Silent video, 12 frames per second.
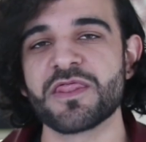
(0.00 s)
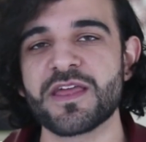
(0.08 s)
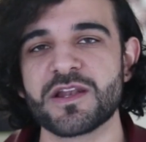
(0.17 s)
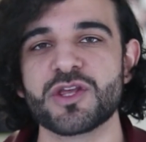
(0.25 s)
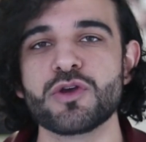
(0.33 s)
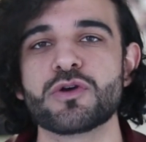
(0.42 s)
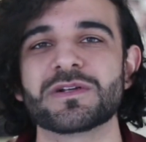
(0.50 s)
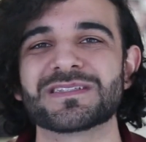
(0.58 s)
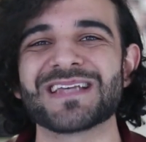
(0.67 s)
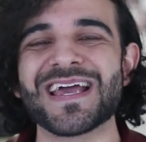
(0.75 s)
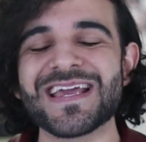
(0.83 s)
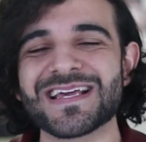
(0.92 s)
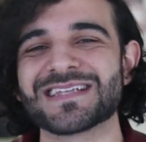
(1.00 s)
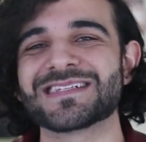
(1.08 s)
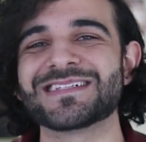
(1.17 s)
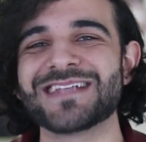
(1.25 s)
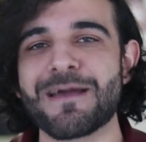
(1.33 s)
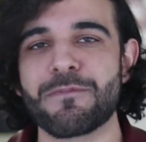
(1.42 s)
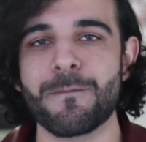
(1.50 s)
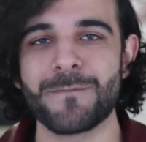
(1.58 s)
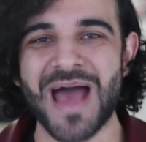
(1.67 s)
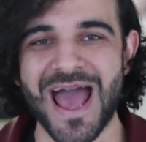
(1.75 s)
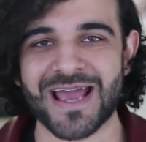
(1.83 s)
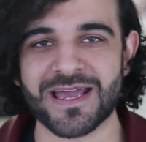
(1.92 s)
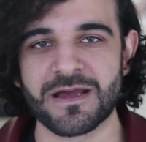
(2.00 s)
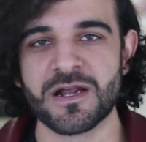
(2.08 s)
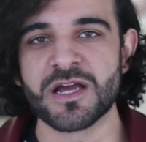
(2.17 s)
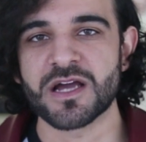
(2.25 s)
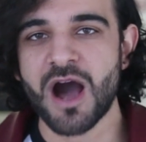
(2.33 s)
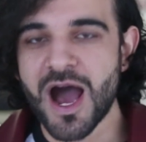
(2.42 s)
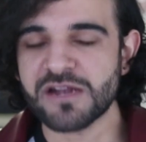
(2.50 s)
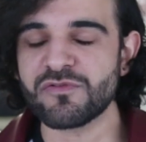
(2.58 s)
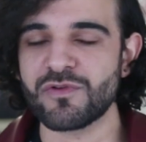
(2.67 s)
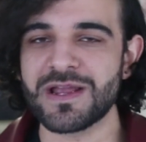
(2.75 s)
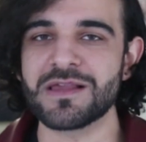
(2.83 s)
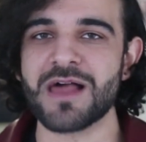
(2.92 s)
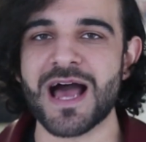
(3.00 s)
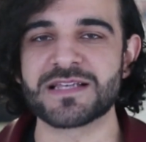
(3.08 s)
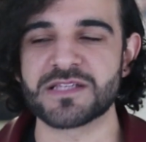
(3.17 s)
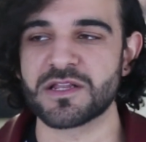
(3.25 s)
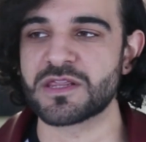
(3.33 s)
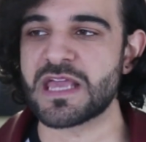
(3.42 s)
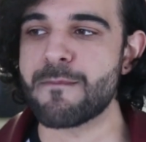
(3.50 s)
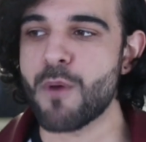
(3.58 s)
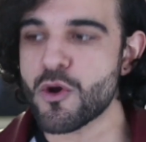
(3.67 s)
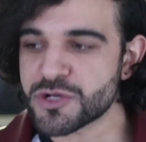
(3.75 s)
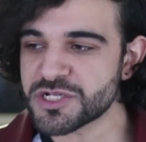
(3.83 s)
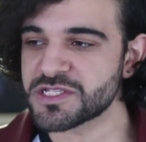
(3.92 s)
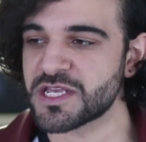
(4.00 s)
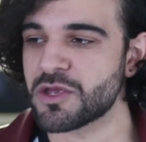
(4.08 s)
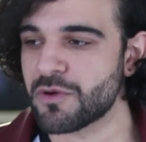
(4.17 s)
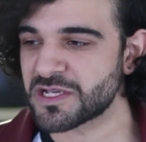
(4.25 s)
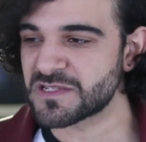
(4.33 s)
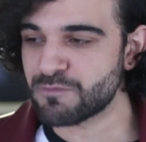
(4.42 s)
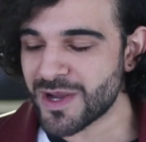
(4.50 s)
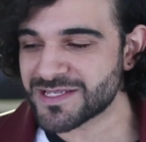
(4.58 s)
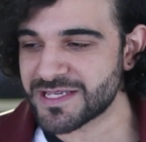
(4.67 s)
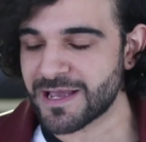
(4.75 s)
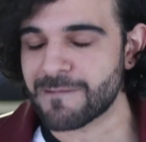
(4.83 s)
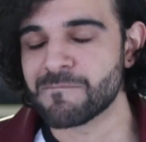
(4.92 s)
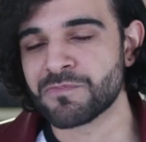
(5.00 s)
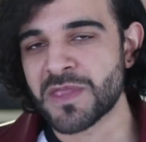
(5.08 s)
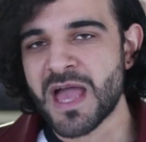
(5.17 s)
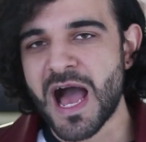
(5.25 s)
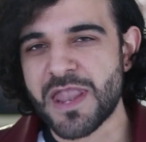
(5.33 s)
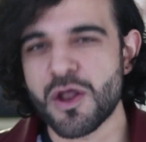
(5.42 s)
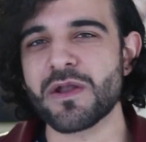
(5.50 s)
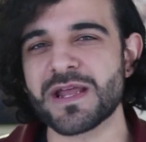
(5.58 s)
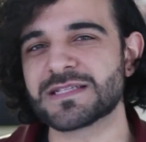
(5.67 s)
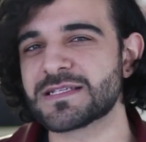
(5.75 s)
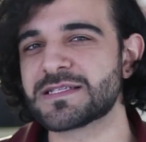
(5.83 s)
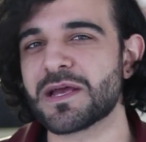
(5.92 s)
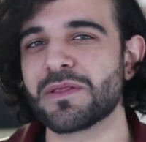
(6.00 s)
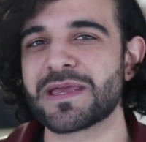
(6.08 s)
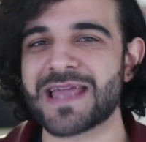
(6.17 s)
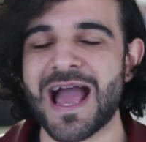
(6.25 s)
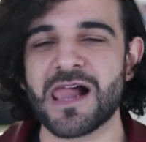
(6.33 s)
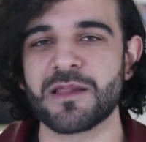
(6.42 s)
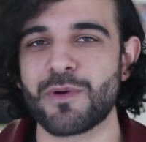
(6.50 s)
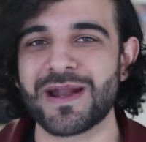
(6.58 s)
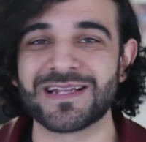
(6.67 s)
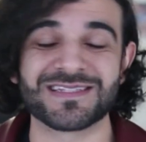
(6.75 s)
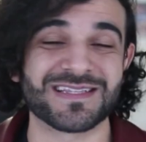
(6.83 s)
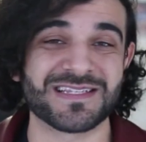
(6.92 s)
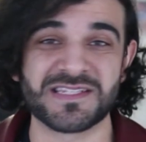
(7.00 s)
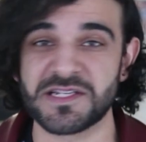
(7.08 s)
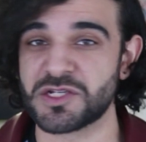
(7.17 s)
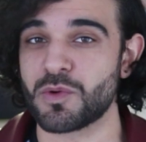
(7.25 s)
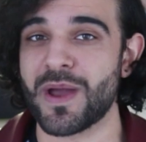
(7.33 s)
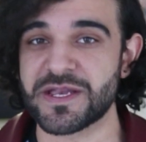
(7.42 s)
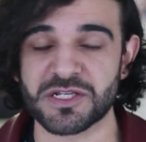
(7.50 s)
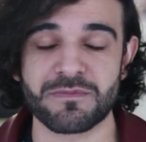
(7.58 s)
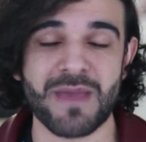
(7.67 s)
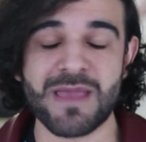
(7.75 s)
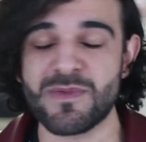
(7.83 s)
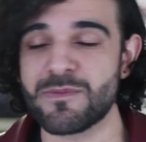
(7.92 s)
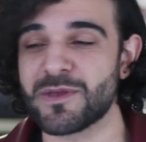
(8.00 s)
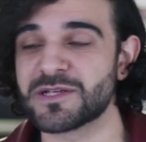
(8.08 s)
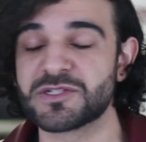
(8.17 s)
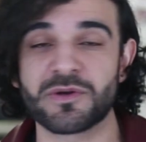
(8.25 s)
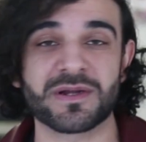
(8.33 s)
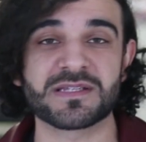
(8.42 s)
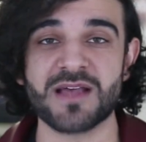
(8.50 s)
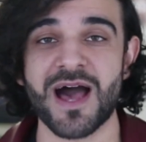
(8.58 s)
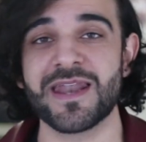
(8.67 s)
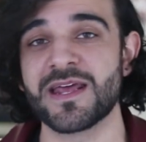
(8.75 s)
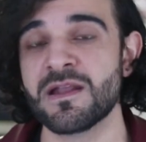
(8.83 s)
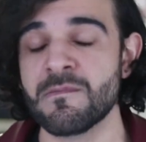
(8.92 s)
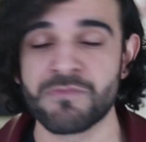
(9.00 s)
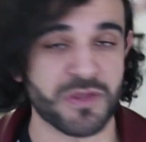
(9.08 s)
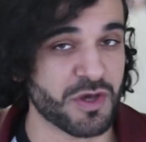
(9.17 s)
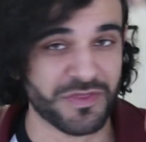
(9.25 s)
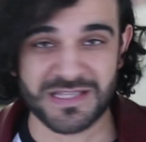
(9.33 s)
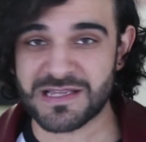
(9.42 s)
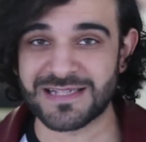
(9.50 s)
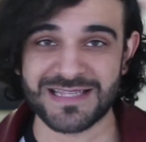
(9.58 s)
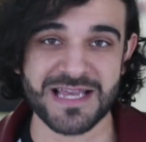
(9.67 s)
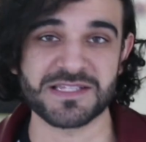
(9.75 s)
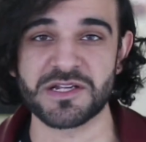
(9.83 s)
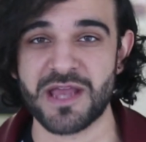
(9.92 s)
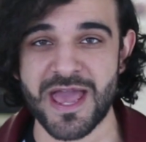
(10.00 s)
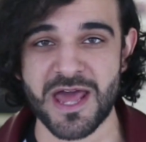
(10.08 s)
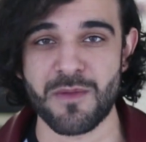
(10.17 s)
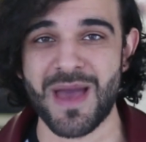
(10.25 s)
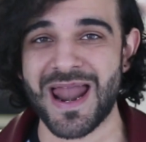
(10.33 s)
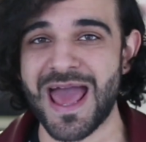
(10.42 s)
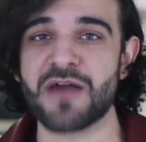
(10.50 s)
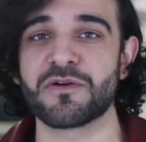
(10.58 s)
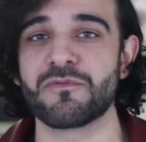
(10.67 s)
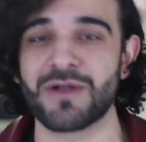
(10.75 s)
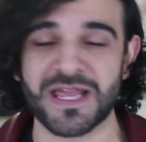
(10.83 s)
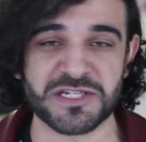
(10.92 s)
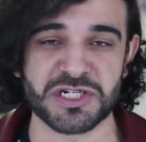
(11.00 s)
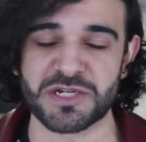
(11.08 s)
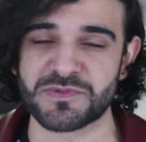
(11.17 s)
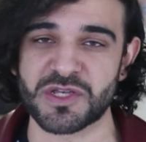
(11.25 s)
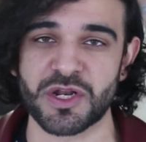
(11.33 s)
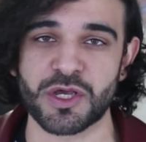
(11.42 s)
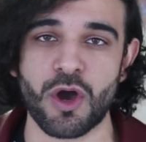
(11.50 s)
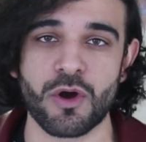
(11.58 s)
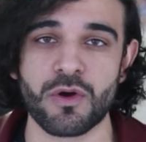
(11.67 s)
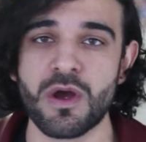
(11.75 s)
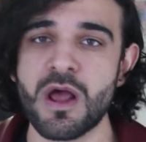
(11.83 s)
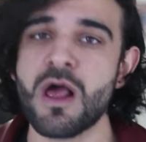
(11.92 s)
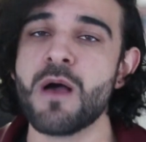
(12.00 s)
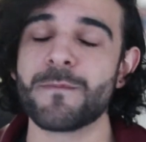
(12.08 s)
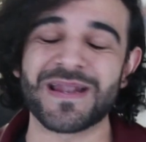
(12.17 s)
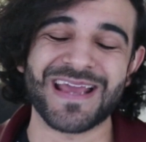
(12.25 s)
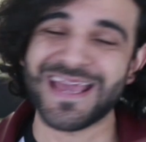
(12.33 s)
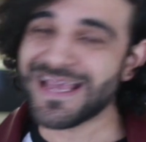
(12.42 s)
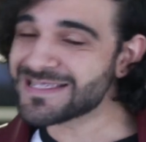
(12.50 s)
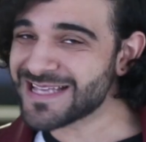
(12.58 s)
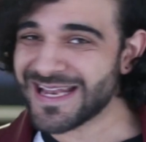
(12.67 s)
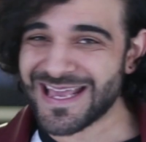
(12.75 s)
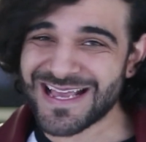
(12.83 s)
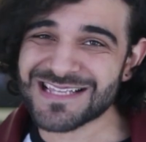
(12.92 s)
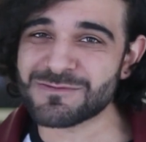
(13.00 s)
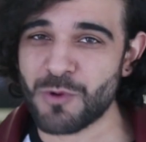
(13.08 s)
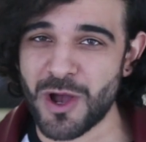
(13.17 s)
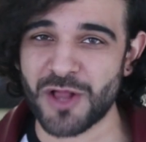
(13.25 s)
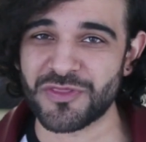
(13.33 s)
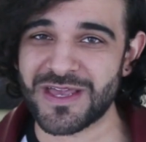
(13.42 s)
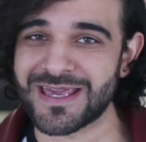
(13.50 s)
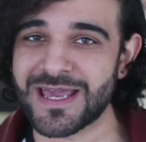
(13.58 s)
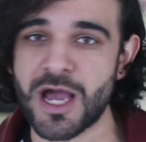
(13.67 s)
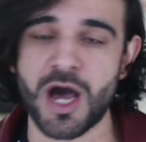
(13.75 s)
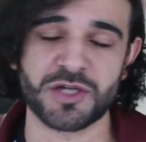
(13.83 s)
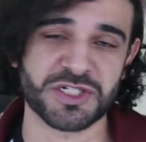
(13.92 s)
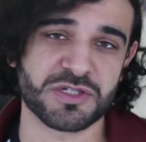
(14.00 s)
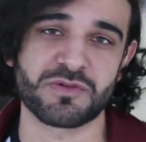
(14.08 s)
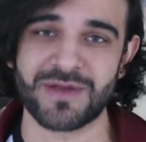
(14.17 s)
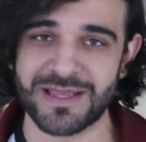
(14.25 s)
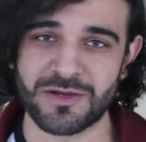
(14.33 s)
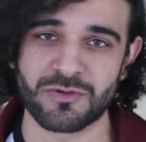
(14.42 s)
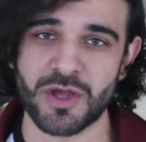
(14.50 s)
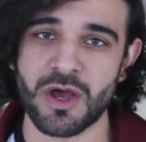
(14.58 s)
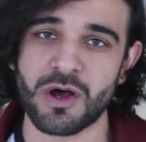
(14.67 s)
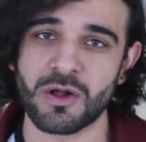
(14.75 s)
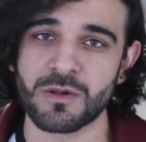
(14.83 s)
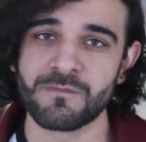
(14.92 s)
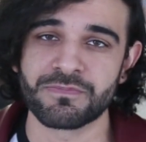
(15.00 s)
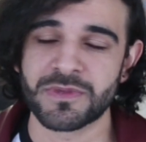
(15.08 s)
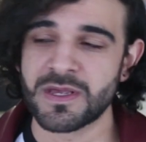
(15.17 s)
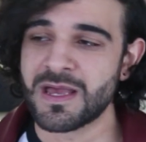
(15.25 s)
then you got to take a step back kind of realize that the emotions that you're expressing are not necessarily calibrated to the situation. Maybe because you're excited, you've got these ideas in your head about how the relationship's gonna go, but he's in his world thinking, oh, she's a really cool girl.